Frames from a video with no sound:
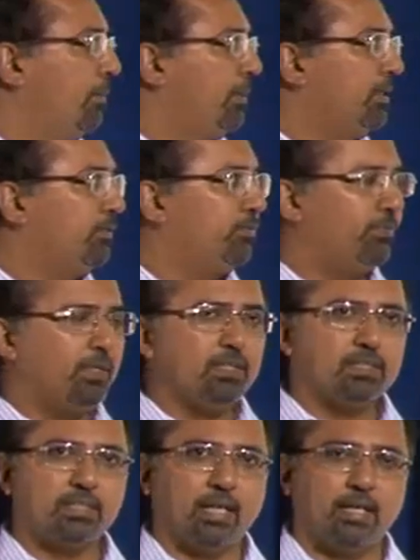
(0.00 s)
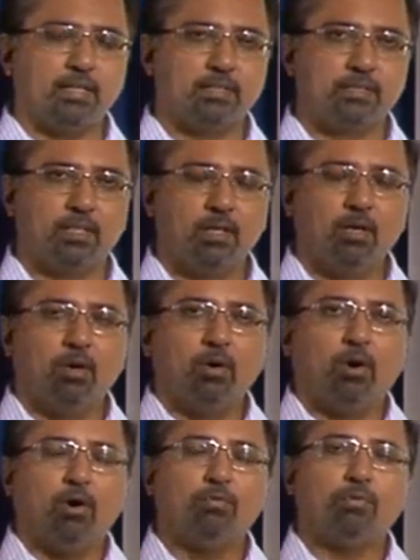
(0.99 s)
But the first signs
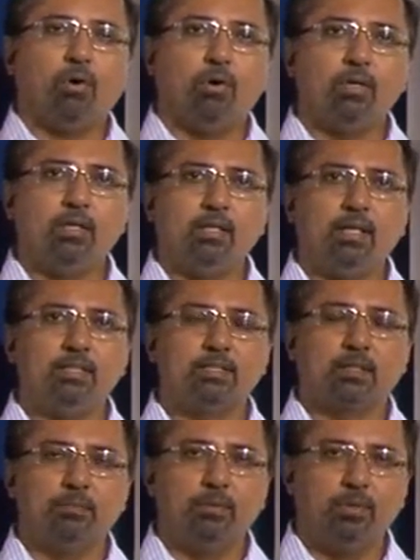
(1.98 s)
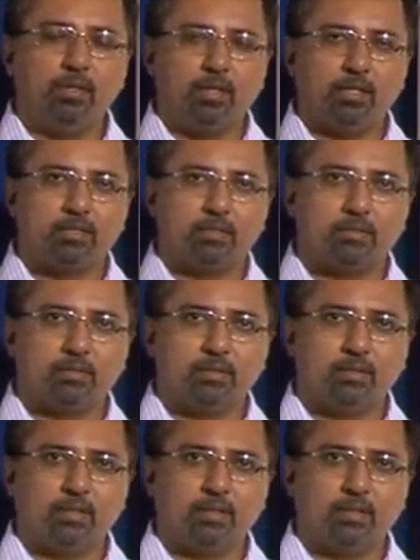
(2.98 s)
of organized communication